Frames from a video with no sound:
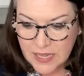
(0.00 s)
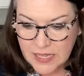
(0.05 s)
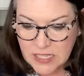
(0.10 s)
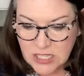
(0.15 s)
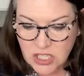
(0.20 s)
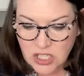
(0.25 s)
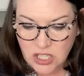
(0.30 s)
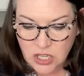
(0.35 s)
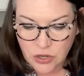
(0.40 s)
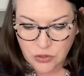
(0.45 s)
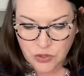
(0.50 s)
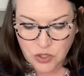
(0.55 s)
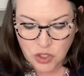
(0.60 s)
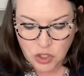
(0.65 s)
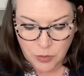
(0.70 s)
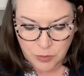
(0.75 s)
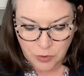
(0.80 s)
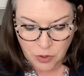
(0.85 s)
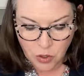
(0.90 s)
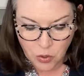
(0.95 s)
So
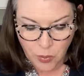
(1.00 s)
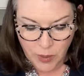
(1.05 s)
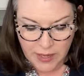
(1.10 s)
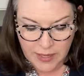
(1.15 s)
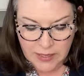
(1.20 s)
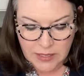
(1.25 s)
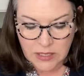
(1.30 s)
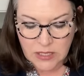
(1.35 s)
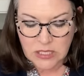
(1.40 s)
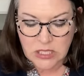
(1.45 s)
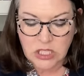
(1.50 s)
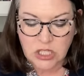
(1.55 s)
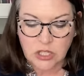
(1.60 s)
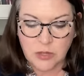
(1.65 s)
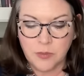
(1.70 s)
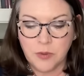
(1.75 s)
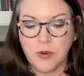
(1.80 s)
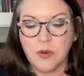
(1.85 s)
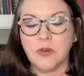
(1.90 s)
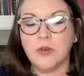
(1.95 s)
super quick,
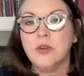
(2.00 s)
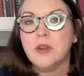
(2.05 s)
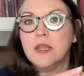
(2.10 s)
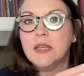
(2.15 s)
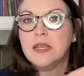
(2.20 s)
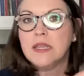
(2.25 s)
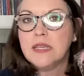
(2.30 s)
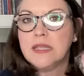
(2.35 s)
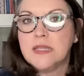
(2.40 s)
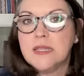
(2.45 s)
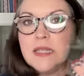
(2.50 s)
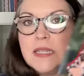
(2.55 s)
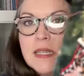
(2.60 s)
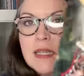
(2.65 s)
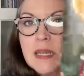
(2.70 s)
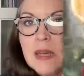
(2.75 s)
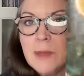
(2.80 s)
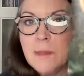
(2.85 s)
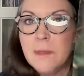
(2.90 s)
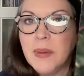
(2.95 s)
super
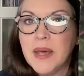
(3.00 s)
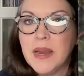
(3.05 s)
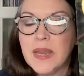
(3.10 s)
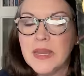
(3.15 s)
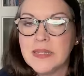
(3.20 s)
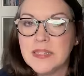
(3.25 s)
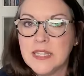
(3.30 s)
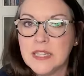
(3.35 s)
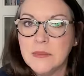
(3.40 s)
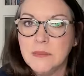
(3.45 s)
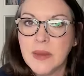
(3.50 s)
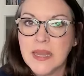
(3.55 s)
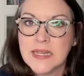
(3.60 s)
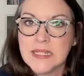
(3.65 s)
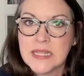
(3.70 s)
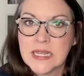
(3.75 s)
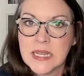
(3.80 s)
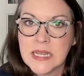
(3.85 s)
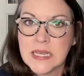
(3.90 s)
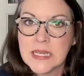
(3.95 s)
easy, but a ten by
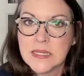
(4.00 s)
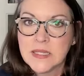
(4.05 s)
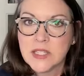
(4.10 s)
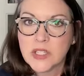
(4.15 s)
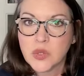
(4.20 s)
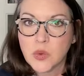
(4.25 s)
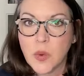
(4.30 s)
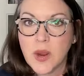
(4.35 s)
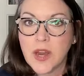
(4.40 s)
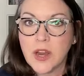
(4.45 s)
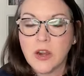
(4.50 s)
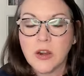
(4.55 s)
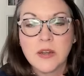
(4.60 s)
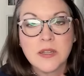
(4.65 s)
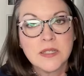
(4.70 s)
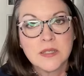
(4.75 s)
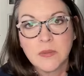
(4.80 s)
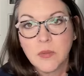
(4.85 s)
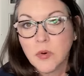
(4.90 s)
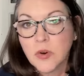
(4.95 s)
ten square
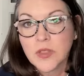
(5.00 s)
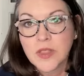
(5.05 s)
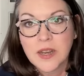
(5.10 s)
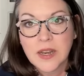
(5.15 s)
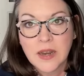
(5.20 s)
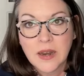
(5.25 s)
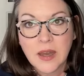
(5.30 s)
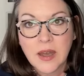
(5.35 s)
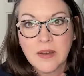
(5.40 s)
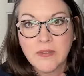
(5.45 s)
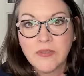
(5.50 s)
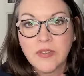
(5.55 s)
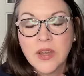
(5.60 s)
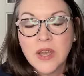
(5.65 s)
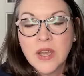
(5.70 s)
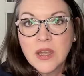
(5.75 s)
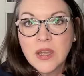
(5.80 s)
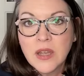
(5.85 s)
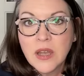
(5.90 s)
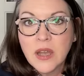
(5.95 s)
is more than enough
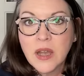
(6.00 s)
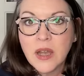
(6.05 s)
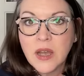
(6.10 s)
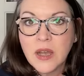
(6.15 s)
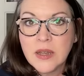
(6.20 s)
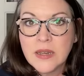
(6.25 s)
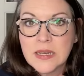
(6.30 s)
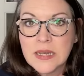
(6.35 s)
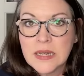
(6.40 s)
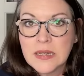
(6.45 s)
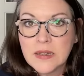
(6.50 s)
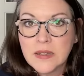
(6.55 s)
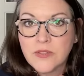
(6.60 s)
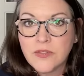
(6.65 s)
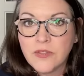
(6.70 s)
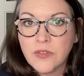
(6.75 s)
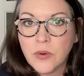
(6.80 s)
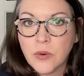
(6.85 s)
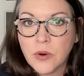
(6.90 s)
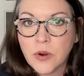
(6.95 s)
uh, needed
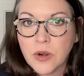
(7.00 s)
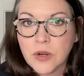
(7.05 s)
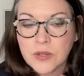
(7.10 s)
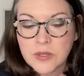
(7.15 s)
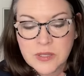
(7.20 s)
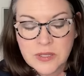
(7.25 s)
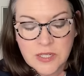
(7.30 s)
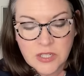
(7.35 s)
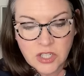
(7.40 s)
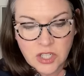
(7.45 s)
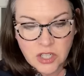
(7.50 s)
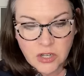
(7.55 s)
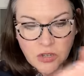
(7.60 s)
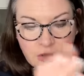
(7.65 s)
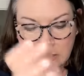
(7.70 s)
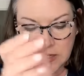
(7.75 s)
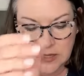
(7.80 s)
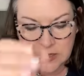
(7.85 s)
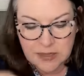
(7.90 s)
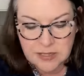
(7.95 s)
for stitching on
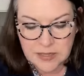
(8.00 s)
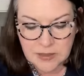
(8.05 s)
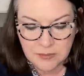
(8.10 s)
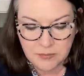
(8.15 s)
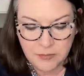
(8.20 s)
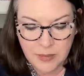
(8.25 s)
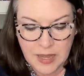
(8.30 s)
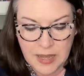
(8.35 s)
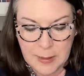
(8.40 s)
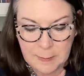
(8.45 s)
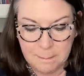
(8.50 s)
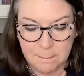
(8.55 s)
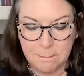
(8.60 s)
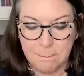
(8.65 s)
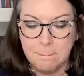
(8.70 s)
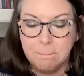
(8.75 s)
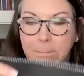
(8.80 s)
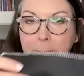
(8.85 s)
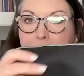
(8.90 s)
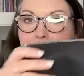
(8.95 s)
this. But
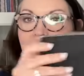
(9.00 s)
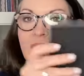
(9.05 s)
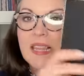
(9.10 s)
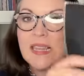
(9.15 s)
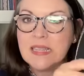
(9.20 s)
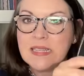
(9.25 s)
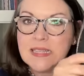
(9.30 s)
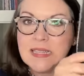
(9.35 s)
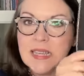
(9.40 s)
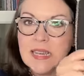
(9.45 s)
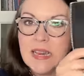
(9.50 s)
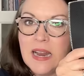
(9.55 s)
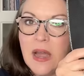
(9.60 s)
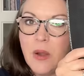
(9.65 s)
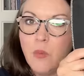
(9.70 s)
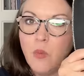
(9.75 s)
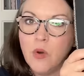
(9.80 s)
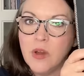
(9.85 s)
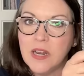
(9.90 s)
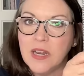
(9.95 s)
like I said, I
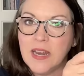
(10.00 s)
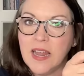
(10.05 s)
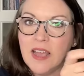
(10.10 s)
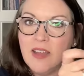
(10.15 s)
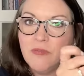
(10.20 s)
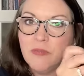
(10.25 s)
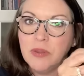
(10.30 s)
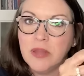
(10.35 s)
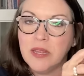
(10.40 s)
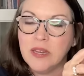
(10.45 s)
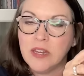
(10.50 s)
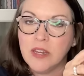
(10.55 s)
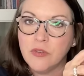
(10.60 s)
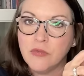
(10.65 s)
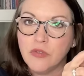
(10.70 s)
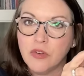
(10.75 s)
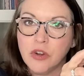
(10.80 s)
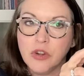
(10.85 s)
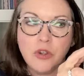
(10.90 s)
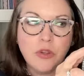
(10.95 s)
wanted to have plenty of
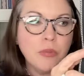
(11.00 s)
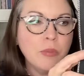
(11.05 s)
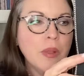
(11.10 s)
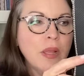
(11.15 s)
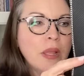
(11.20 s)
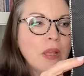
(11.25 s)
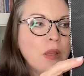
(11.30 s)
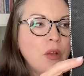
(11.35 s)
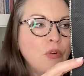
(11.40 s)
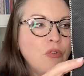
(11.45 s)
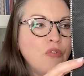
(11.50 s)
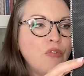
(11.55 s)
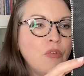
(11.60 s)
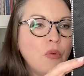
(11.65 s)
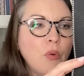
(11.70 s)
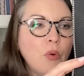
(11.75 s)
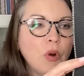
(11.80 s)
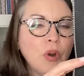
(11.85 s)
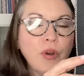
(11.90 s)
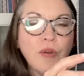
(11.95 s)
room
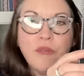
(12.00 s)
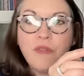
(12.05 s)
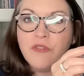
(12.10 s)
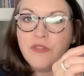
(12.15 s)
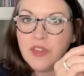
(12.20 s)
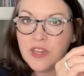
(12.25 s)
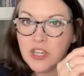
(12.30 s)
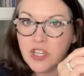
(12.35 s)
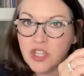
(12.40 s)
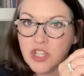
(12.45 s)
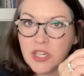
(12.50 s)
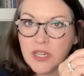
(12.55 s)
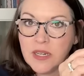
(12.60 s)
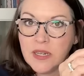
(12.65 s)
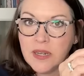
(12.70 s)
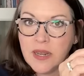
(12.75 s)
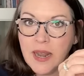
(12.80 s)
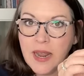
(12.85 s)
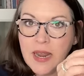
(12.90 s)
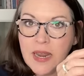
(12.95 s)
for
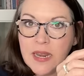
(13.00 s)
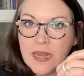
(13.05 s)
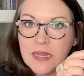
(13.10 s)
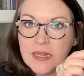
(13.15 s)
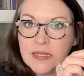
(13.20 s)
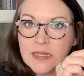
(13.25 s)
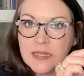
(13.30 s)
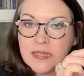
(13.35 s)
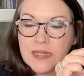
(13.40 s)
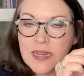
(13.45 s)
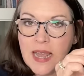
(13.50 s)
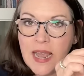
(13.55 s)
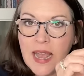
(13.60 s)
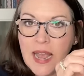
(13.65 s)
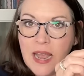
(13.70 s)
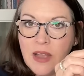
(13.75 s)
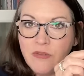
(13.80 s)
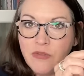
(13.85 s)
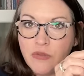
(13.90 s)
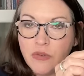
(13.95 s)
finishing and to
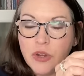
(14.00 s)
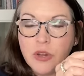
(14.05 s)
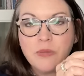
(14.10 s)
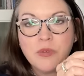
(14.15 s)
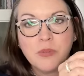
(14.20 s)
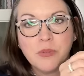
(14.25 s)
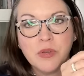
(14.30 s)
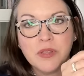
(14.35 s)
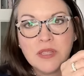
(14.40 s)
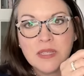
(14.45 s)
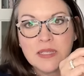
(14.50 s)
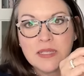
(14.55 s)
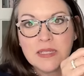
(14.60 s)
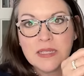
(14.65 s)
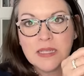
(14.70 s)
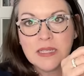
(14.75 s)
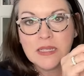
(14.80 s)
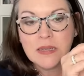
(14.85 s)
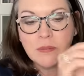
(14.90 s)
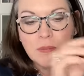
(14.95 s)
have room to put this
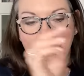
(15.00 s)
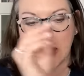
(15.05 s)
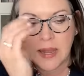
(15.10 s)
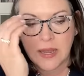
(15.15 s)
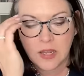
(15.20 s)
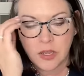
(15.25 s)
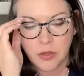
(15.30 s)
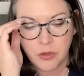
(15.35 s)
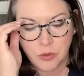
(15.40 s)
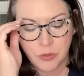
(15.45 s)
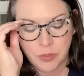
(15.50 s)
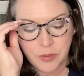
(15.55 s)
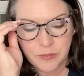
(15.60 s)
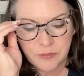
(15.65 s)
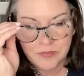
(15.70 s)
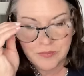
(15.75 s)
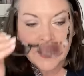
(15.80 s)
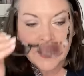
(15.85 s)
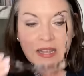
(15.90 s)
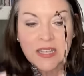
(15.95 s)
in my hoop.
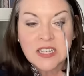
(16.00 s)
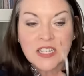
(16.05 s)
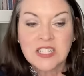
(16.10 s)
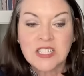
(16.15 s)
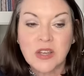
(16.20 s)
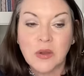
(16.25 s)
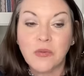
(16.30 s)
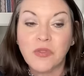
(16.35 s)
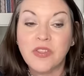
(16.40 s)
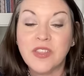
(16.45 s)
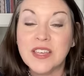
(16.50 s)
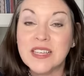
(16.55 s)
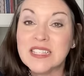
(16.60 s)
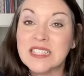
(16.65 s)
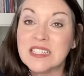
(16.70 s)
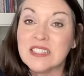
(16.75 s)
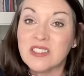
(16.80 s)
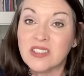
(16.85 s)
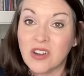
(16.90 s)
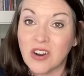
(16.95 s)
So this
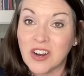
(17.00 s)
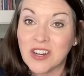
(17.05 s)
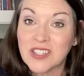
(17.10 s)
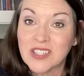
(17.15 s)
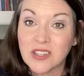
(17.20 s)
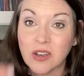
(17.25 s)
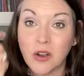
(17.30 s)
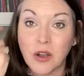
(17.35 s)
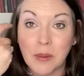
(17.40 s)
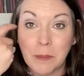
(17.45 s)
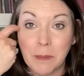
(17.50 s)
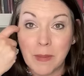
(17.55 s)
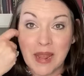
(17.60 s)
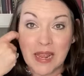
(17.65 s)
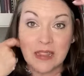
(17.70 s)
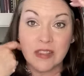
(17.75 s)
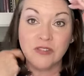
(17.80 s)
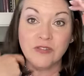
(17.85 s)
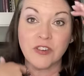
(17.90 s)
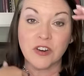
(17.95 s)
starts on May
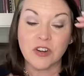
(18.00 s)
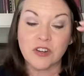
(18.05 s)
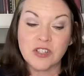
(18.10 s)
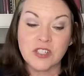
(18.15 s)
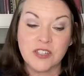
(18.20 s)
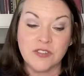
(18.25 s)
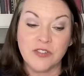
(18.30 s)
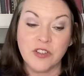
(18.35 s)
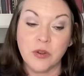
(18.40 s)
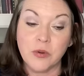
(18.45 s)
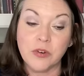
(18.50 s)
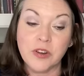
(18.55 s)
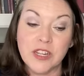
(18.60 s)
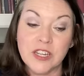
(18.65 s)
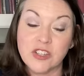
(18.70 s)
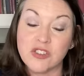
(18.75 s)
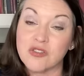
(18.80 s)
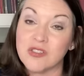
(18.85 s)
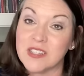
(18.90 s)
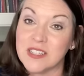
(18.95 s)
the first. If you are
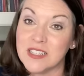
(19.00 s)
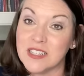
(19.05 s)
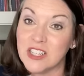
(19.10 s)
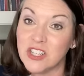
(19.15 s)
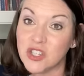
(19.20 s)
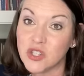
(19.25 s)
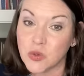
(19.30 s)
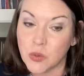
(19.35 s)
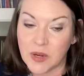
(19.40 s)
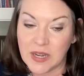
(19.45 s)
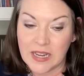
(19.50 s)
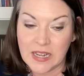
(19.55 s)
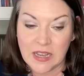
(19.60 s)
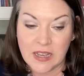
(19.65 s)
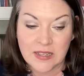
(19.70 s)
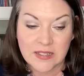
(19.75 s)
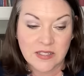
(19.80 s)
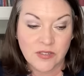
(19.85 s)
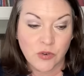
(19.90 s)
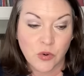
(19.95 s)
interested in joining
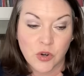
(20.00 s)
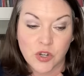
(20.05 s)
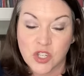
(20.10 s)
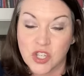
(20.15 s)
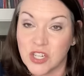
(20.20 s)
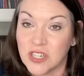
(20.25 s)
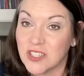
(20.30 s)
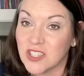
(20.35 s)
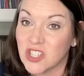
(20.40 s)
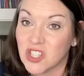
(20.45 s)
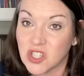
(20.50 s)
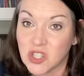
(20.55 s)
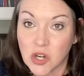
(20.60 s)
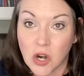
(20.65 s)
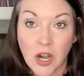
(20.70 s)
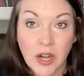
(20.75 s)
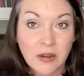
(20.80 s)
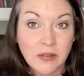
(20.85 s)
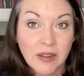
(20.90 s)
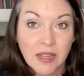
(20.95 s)
us, of course, you can
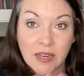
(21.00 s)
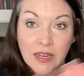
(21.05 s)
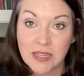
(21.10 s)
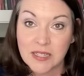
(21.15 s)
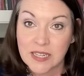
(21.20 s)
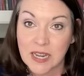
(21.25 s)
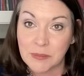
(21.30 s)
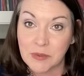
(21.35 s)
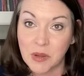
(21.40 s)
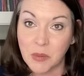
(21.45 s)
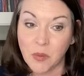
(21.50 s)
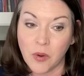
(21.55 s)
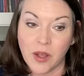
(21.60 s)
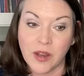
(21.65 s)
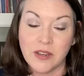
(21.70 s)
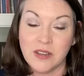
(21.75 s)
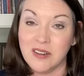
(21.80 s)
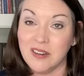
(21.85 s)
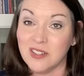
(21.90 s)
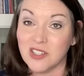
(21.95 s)
start anytime you
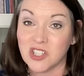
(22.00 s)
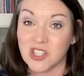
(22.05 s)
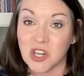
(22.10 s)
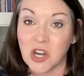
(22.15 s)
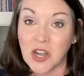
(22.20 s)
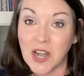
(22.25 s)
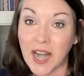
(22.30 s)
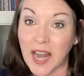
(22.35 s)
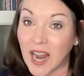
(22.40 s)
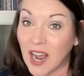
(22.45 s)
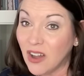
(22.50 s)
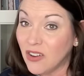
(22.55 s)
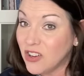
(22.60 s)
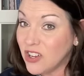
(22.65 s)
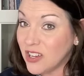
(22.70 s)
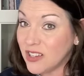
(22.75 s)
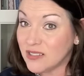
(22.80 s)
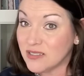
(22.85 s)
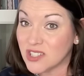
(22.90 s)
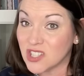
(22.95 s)
want. You can start now,
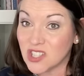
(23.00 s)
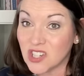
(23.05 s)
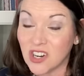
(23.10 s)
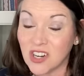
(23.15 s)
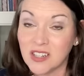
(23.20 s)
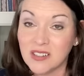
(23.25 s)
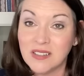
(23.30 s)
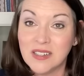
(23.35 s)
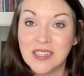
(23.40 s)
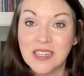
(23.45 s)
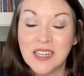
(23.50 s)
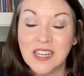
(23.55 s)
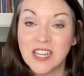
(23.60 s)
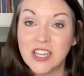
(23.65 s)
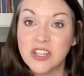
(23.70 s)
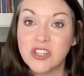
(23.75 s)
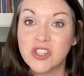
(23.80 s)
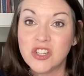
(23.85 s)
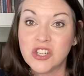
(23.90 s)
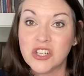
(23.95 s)
you can start
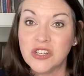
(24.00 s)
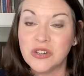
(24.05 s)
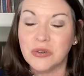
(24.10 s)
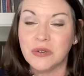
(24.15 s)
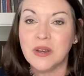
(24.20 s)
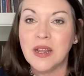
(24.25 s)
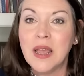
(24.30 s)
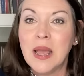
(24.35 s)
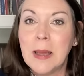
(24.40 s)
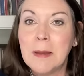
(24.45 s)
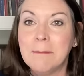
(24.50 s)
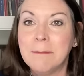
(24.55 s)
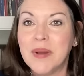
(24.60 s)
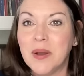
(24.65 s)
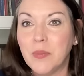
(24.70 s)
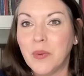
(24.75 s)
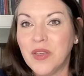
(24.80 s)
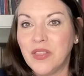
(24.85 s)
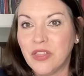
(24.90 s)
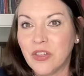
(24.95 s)
in June,
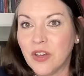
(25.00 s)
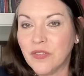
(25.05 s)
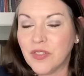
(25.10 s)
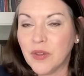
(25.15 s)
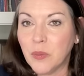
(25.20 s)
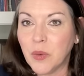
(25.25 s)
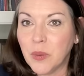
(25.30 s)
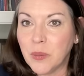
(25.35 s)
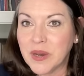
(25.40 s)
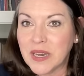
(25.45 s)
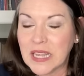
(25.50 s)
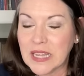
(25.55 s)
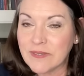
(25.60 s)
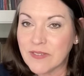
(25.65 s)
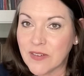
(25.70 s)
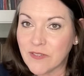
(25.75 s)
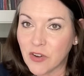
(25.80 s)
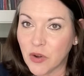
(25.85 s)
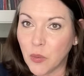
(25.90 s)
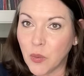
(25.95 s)
but we thought that we would give
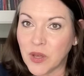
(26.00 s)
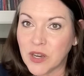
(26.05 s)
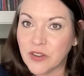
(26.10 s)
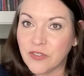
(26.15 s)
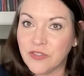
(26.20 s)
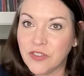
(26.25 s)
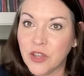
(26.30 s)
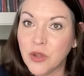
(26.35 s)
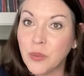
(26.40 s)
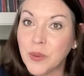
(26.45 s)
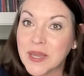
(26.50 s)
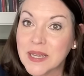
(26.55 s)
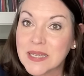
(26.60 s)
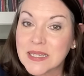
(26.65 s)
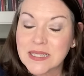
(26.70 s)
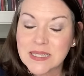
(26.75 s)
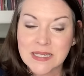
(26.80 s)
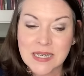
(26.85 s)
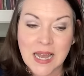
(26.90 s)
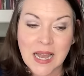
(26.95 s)
everyone a few
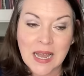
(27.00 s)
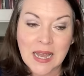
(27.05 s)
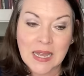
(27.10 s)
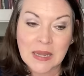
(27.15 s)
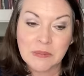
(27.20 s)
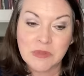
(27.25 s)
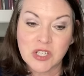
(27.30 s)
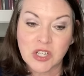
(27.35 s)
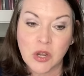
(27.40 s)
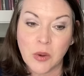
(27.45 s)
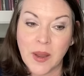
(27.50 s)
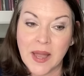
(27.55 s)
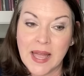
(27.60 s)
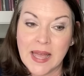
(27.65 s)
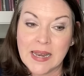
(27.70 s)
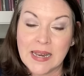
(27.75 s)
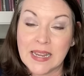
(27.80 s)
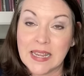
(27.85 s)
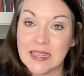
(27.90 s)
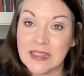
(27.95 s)
weeks time to go
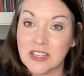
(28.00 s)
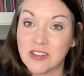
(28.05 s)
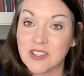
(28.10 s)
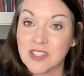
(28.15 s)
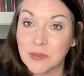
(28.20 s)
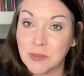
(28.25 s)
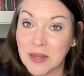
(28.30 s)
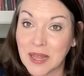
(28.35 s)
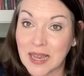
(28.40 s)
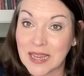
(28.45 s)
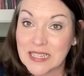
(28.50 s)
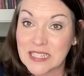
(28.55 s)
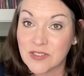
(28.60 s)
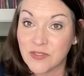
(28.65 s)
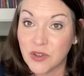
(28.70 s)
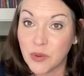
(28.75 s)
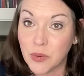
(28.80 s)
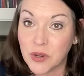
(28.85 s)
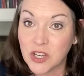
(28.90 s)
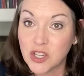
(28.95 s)
ahead and get their supplies if
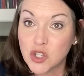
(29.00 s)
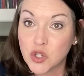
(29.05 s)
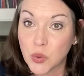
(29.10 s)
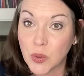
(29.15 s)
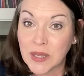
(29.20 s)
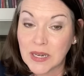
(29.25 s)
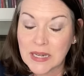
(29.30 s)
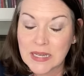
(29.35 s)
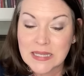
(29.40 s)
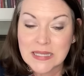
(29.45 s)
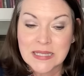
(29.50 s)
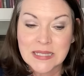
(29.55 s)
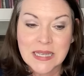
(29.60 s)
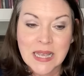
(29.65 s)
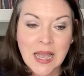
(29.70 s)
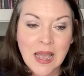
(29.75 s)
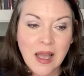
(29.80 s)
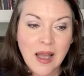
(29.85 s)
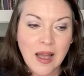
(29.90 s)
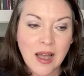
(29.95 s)
you want to join us.
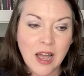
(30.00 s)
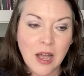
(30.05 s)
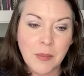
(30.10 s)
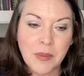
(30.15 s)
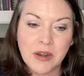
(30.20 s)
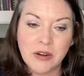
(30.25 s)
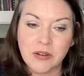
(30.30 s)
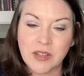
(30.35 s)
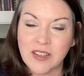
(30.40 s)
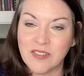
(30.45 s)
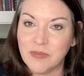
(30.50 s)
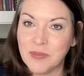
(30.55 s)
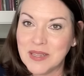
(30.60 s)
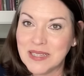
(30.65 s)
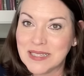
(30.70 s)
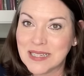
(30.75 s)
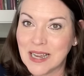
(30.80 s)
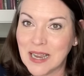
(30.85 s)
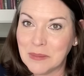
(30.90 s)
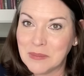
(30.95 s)
Um, it'll give me
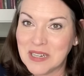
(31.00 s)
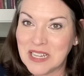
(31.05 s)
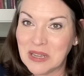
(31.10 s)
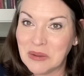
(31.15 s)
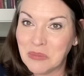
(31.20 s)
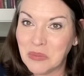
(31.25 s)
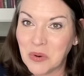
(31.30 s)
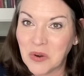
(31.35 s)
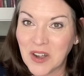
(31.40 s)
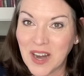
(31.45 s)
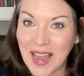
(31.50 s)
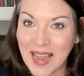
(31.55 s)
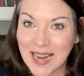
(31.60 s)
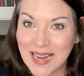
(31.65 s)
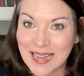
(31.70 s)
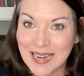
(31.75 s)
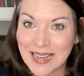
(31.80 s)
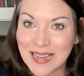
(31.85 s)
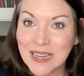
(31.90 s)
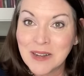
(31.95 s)
time to get more A
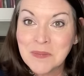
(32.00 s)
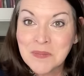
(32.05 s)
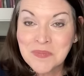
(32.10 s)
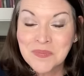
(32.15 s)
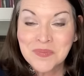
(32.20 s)
D A.